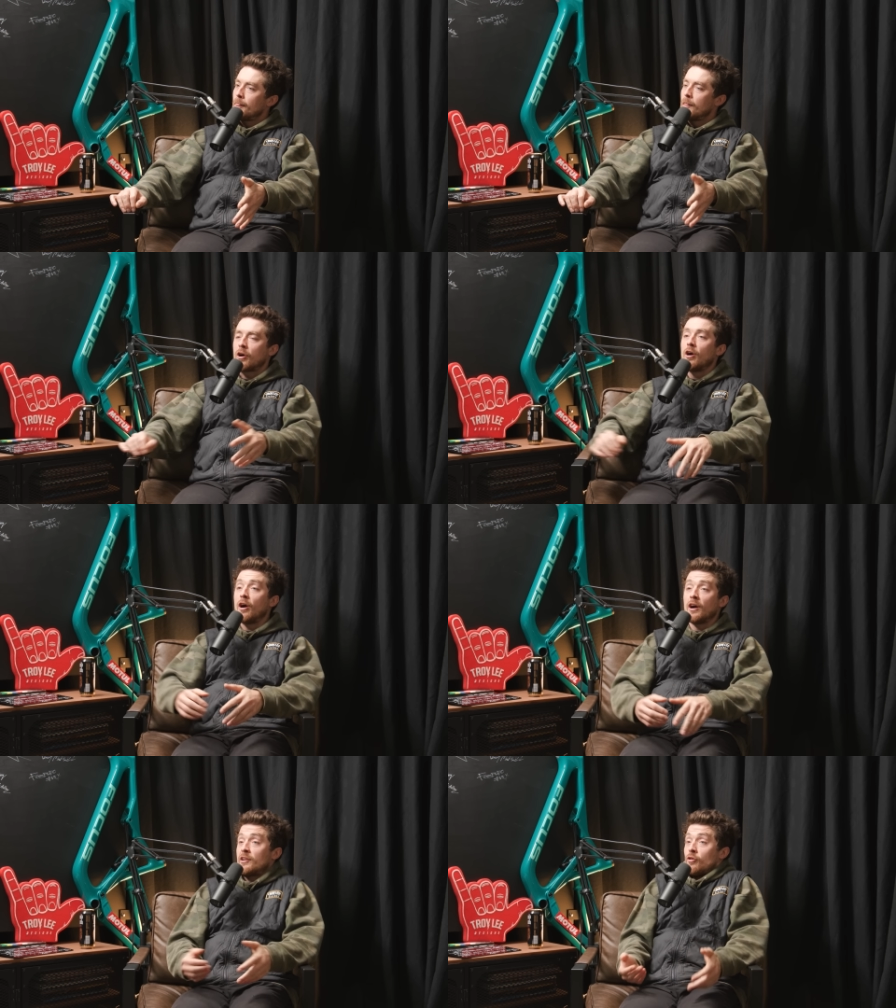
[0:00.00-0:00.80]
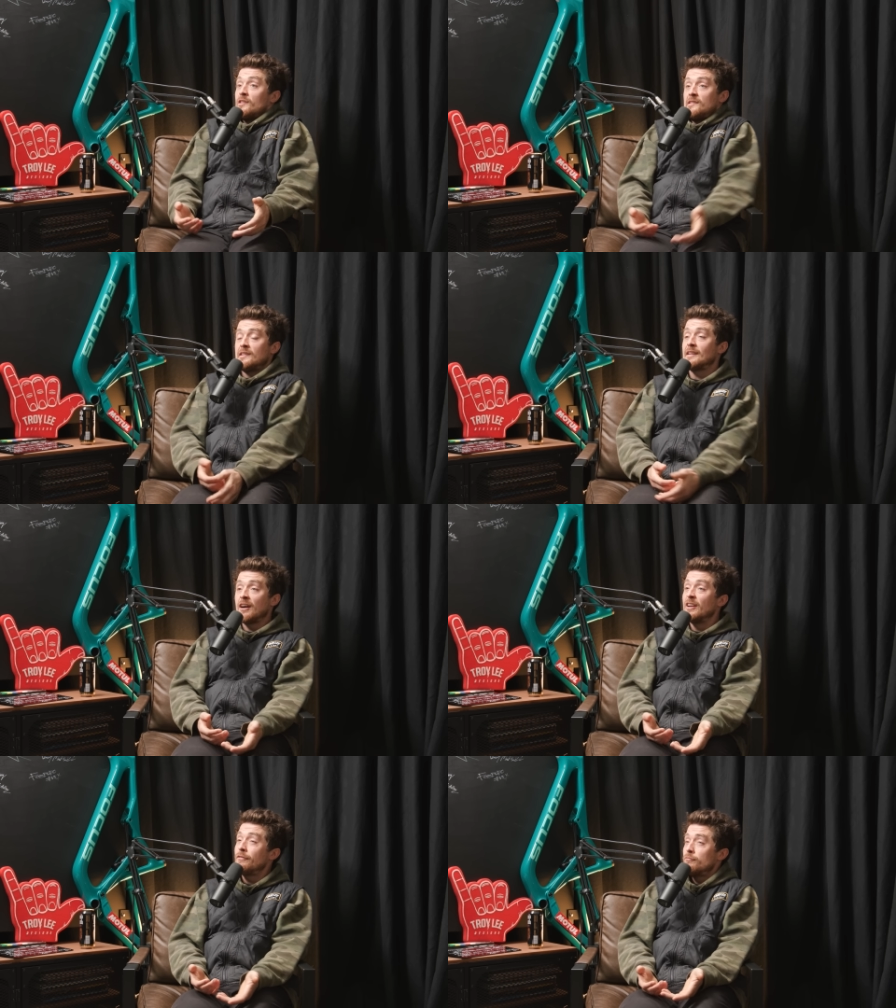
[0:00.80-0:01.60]
Like I can honestly say
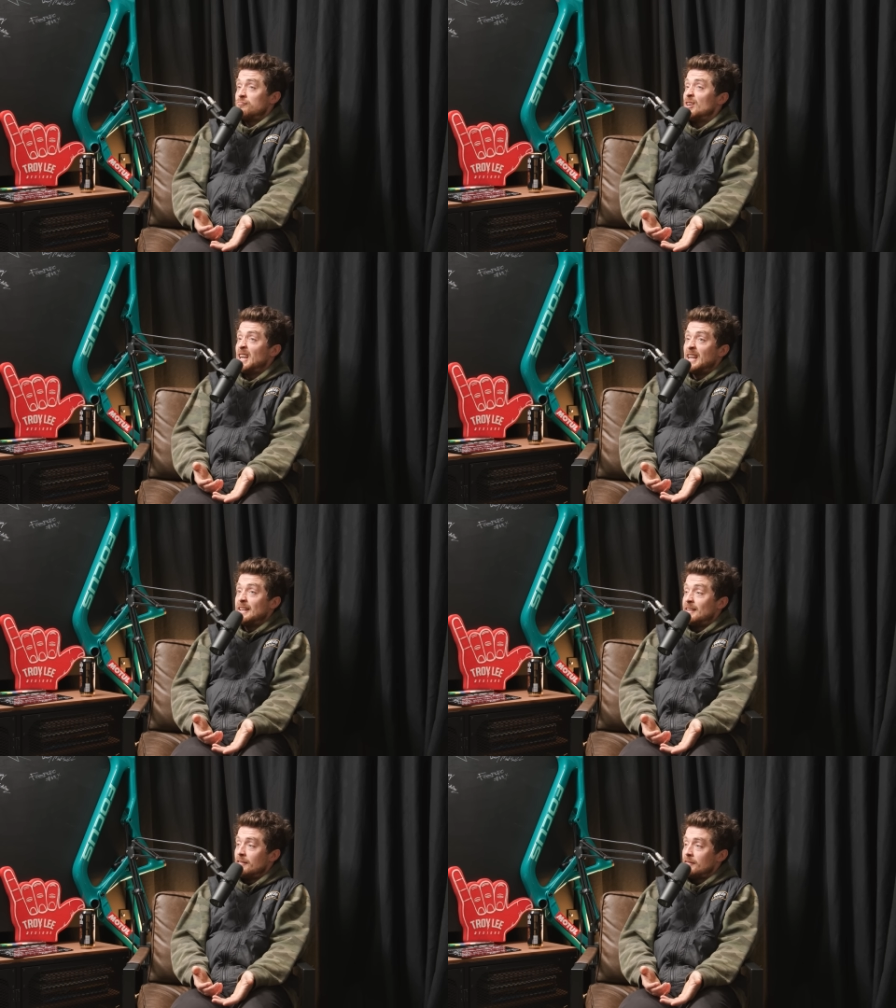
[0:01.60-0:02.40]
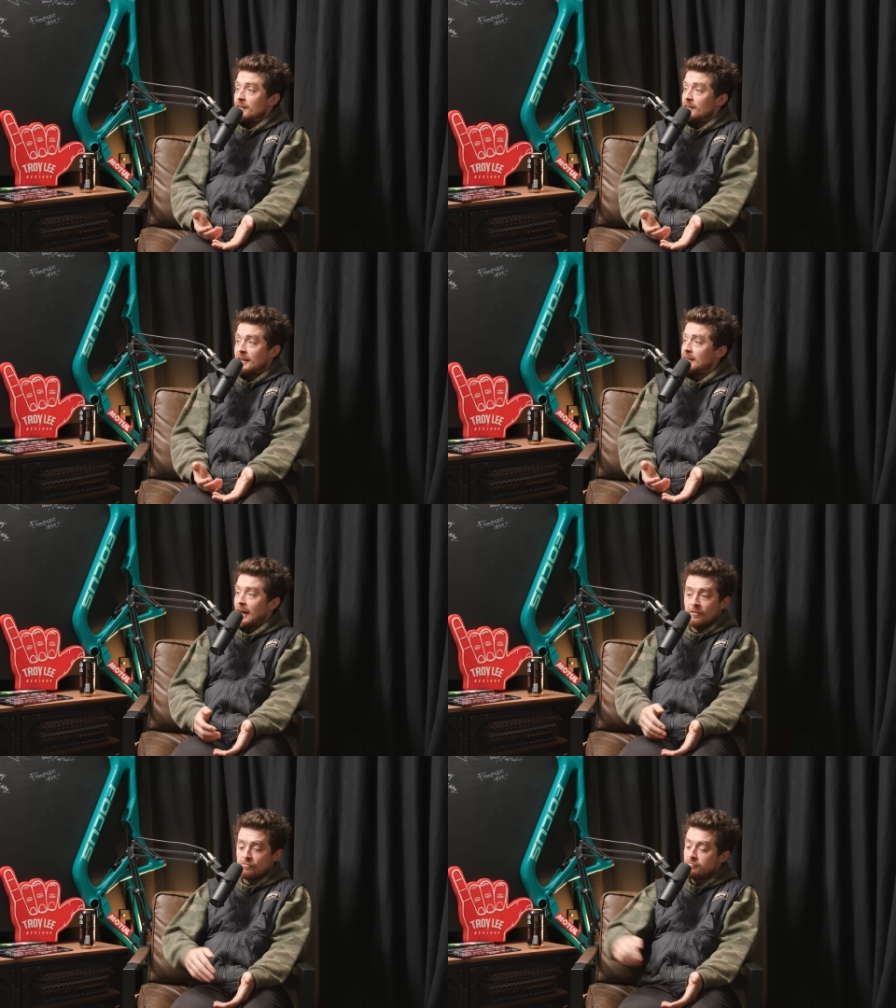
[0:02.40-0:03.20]
I never really did that. It was